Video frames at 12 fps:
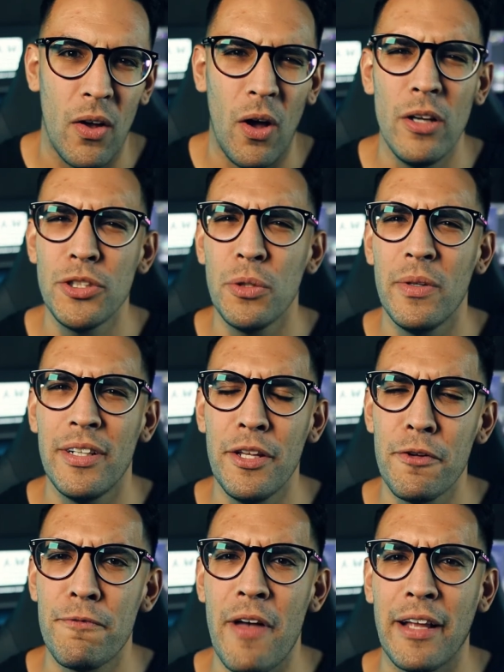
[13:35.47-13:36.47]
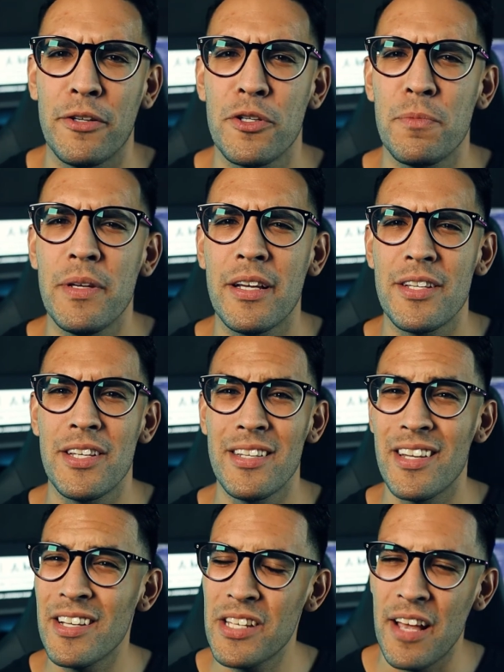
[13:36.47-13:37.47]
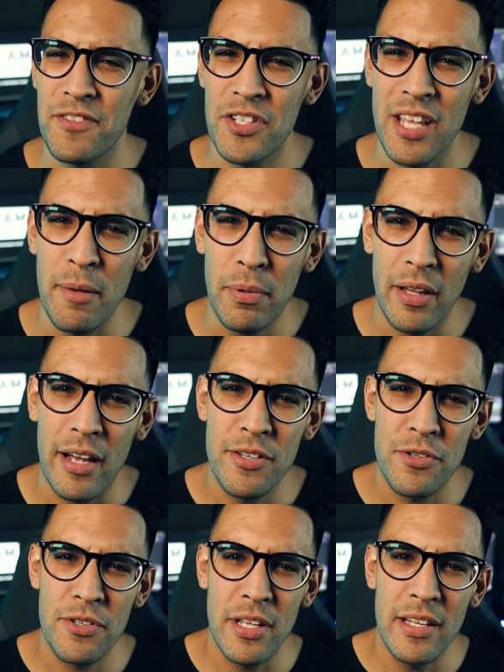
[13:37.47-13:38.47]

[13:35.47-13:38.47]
Also, another factor is because it does have stabilizers,